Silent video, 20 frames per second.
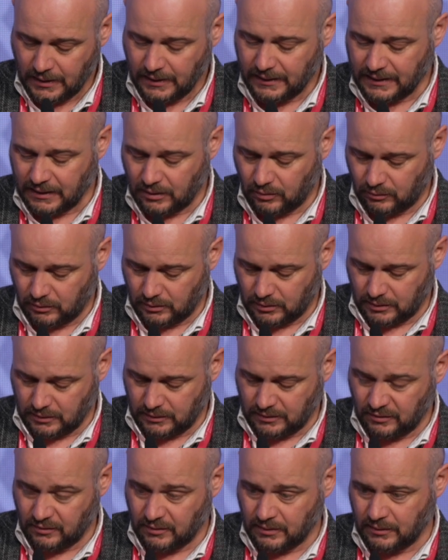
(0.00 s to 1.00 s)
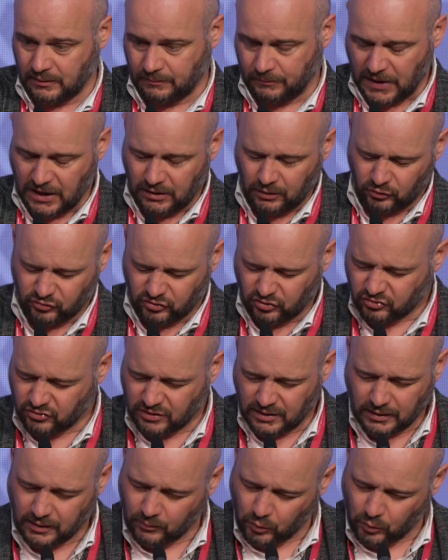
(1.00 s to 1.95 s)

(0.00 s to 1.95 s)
Now, the biologics trial,